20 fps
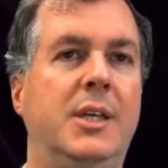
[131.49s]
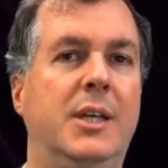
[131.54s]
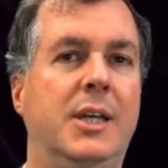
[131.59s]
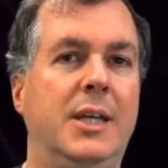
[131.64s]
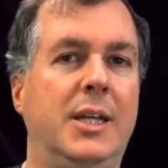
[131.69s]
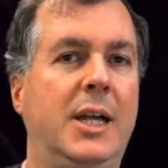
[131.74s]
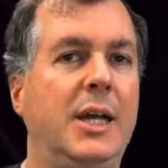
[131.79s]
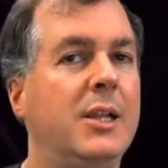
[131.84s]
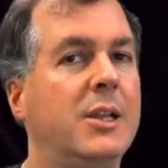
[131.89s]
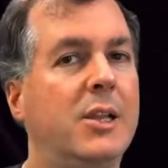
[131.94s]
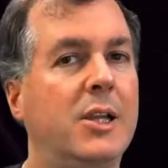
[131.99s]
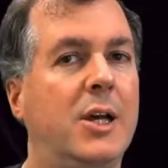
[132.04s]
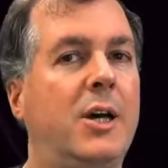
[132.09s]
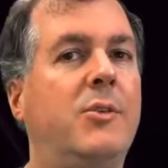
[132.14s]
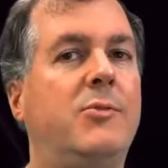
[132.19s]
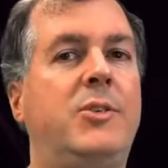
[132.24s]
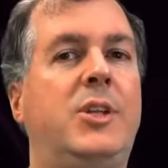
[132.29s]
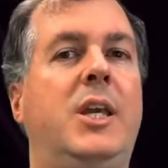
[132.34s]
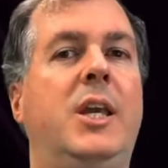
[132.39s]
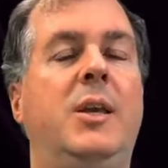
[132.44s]
And I
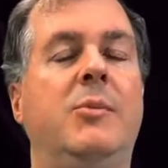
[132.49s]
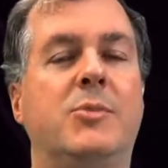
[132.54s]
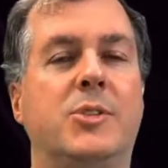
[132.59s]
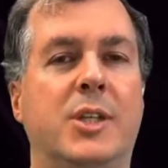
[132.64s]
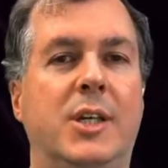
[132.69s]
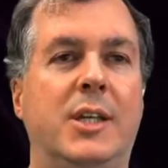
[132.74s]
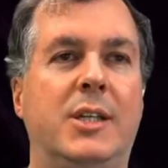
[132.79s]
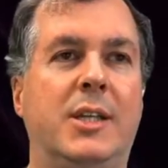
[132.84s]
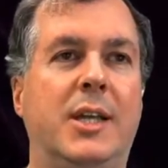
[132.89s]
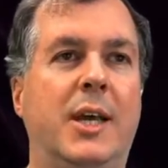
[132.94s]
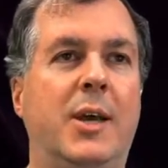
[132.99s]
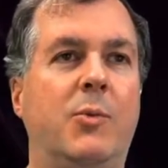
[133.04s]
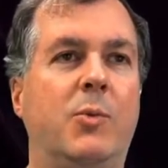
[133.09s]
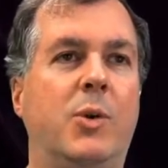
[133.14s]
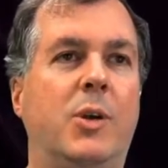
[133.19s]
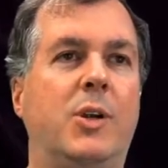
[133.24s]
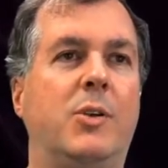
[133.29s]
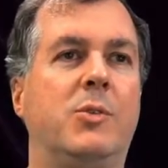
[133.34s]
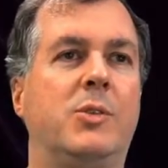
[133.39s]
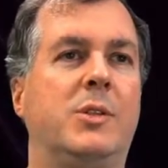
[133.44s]
loved games like that
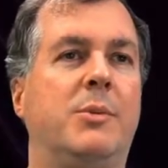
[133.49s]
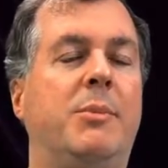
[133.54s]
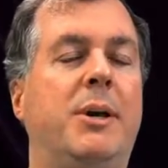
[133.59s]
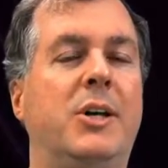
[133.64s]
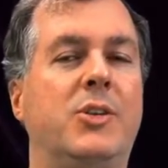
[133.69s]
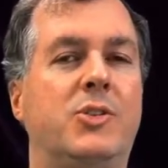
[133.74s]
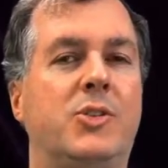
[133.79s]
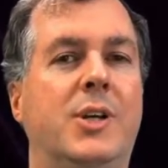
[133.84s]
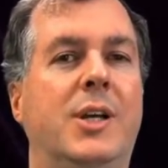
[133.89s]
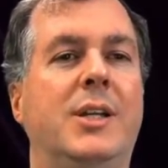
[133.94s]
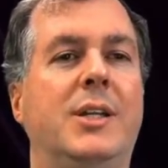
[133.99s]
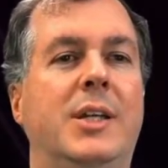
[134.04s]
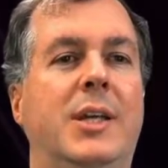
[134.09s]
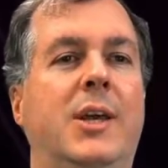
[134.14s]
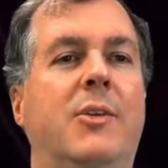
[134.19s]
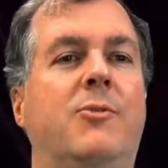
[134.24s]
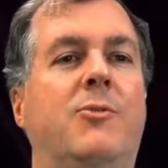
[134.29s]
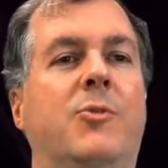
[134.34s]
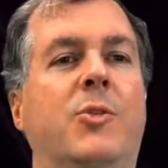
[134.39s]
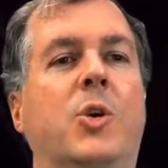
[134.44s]
where it was about trying to
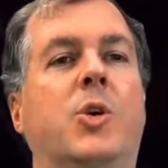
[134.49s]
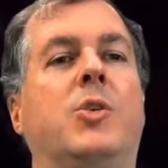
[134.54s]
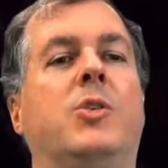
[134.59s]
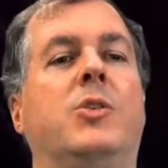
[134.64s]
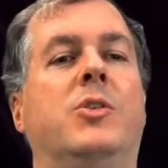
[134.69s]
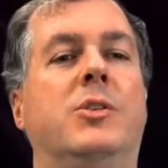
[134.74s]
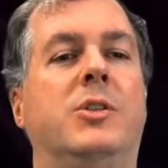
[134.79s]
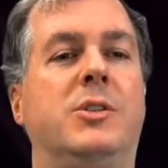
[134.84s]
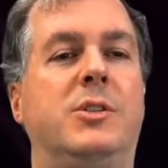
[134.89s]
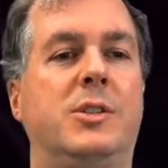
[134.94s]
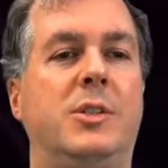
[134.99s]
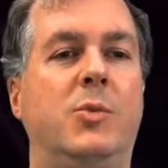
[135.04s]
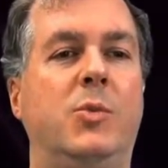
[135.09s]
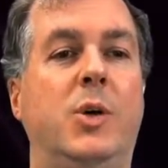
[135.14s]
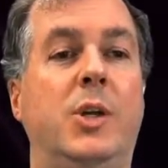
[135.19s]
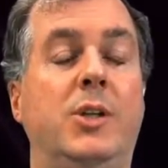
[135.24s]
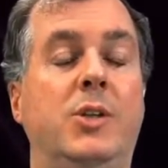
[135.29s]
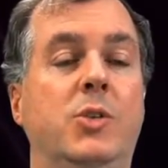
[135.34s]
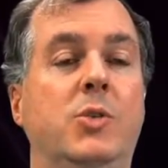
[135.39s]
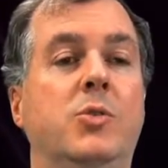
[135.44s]
get further to see
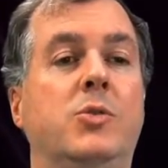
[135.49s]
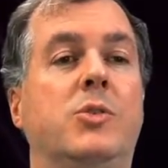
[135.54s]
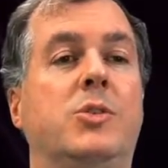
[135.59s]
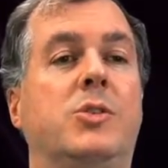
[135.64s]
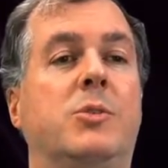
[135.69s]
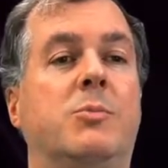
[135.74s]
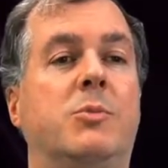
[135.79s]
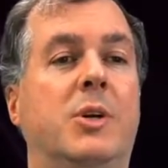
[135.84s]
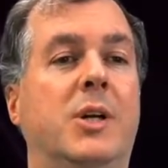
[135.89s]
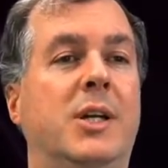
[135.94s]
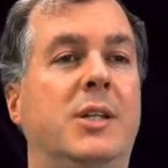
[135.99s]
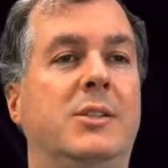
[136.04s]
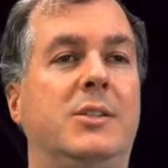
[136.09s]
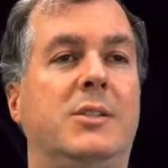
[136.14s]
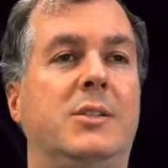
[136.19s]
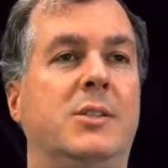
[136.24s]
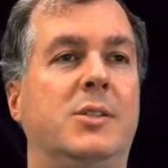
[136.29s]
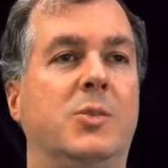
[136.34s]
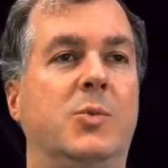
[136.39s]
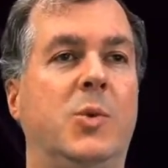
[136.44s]
what new
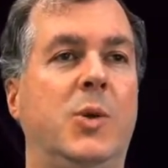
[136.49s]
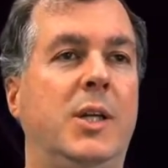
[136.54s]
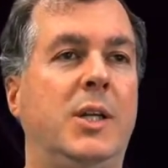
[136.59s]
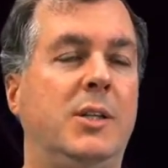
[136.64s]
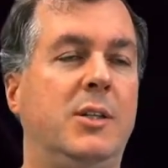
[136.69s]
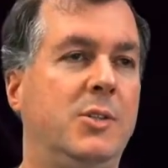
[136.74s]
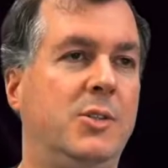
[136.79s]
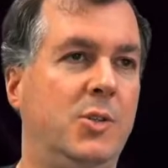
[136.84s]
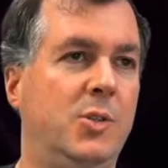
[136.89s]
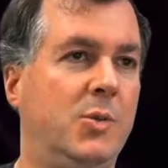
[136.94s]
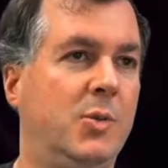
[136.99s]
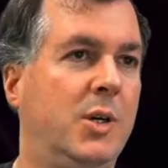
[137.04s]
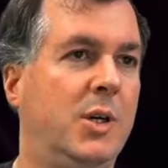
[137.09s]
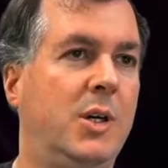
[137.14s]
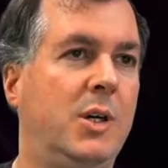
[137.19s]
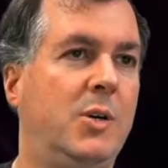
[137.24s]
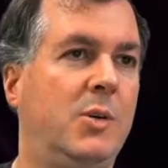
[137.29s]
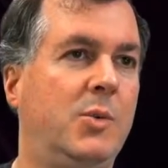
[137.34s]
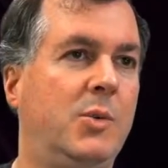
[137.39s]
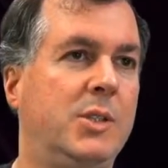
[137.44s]
surprises awaited you.
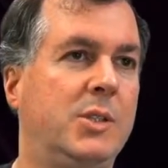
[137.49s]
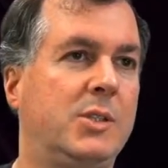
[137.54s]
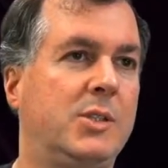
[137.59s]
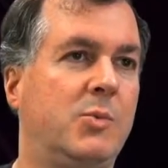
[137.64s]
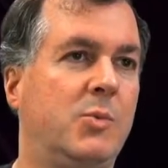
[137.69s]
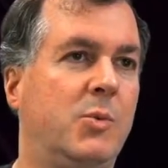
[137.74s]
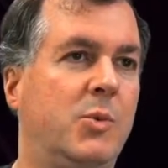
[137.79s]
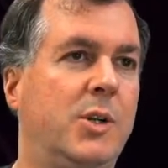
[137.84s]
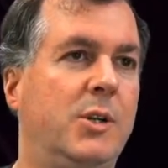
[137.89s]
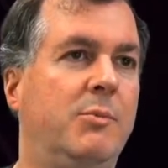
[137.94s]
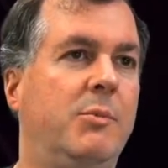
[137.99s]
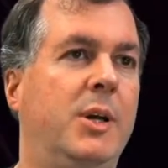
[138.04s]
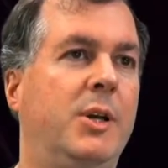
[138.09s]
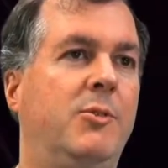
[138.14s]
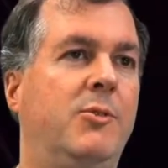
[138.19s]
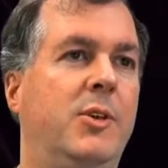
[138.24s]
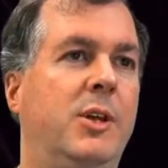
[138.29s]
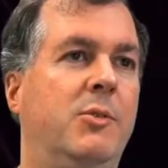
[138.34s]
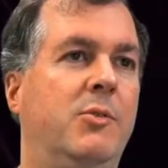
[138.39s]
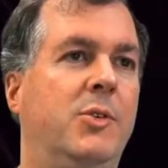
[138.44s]
Always one of my
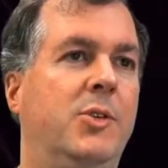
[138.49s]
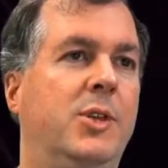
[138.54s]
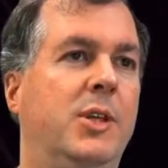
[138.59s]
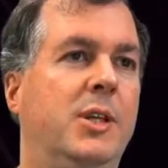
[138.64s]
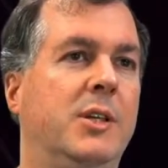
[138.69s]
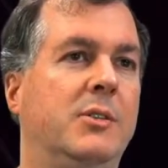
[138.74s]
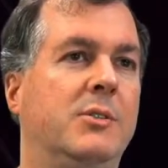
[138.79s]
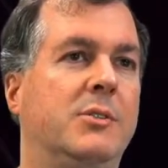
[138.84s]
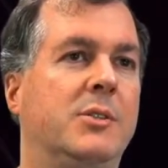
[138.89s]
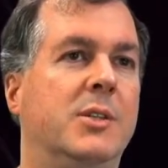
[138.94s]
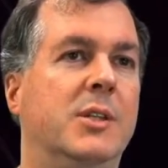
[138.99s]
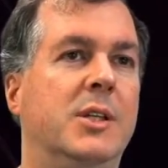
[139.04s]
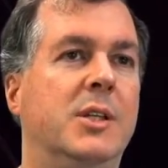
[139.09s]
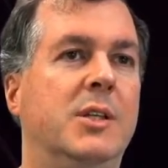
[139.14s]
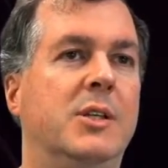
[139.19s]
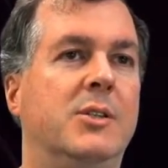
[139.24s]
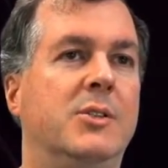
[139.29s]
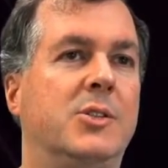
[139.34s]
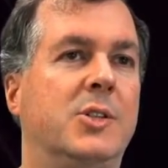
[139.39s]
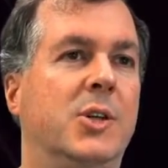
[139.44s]
favorite things.
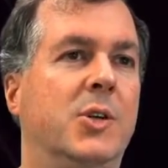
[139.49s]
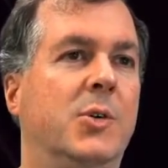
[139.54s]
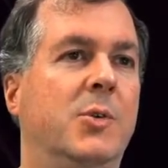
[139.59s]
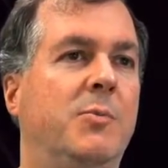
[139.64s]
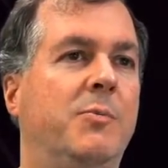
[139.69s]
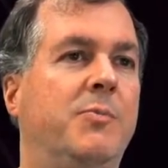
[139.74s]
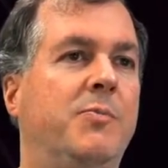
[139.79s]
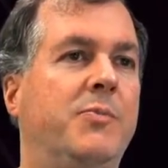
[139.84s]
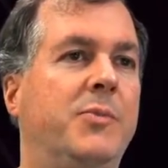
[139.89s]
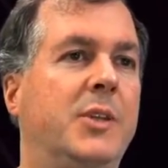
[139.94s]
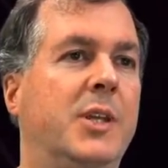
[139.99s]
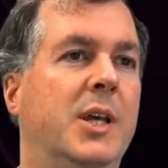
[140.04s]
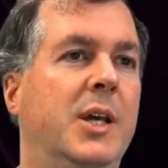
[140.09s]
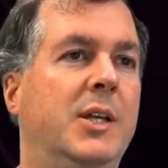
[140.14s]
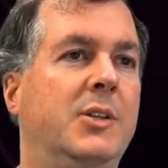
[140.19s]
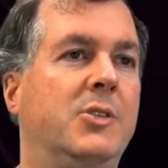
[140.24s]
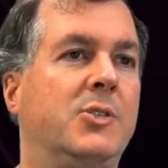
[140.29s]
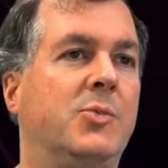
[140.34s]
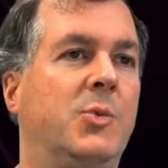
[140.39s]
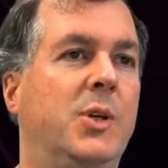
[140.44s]
So
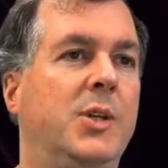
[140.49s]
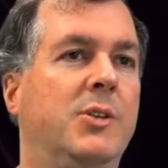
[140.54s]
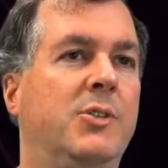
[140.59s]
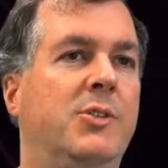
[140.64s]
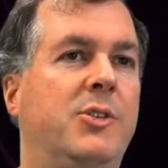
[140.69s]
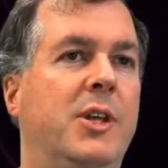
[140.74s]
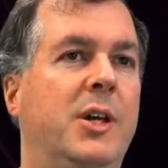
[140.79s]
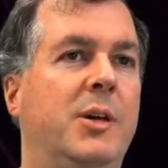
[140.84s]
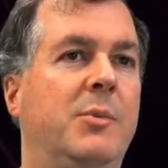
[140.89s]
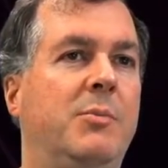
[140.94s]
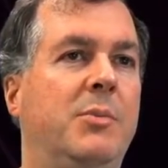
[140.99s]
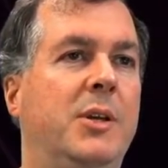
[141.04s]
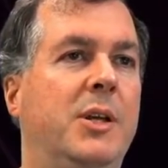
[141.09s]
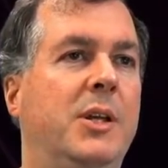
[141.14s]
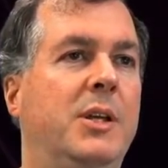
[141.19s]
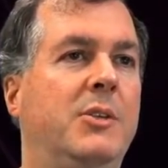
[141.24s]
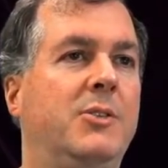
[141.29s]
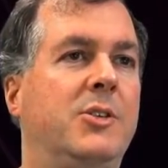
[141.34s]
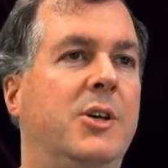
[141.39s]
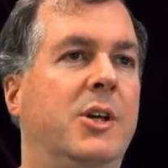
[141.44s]
I just wanted to stop
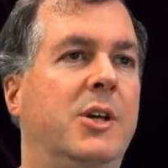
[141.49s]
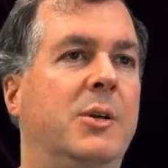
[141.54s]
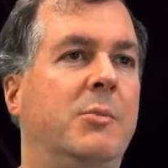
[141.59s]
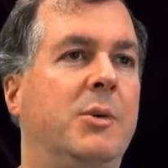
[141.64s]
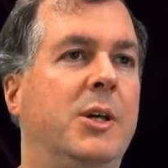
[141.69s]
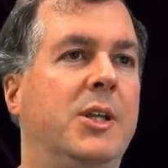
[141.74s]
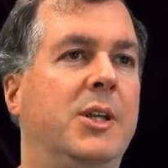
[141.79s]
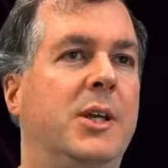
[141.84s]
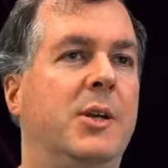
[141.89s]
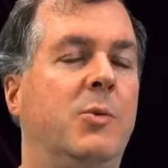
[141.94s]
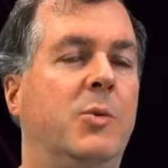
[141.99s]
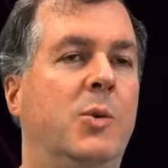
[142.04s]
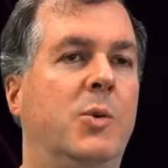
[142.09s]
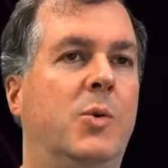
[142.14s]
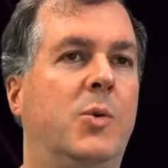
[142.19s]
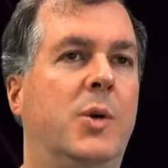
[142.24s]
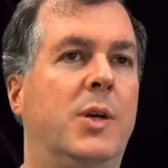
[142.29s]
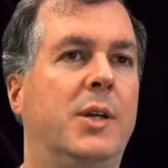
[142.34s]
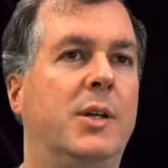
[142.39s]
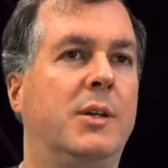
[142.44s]
and talk about that real
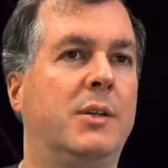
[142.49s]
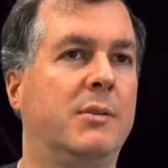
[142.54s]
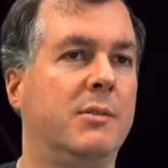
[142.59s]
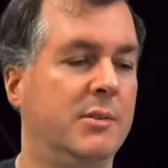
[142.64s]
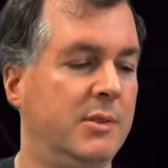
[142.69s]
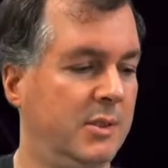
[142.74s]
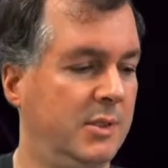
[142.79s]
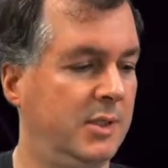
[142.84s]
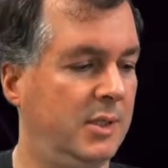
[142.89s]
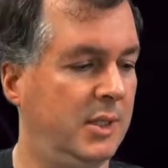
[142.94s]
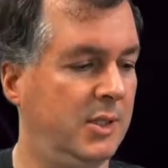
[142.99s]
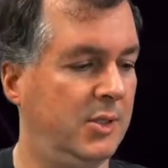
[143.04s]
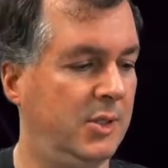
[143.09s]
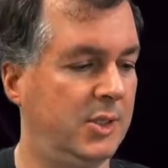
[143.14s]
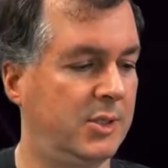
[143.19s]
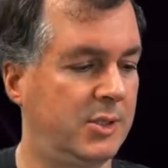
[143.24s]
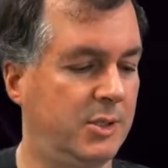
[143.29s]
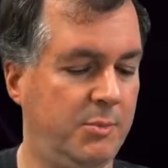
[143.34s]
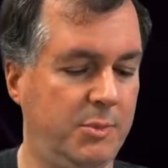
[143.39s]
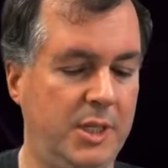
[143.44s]
quick. Now
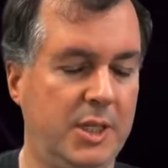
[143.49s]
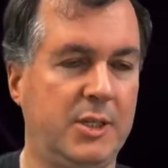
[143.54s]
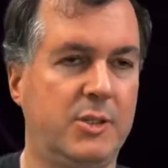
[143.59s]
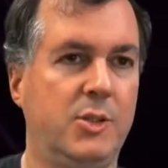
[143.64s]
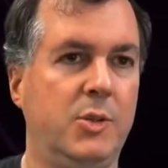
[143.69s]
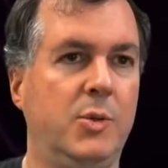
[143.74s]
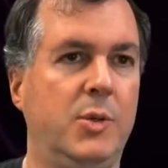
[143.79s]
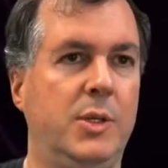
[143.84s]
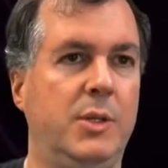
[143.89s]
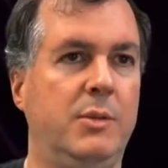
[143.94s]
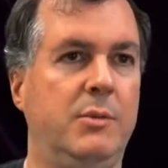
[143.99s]
let's get back to it.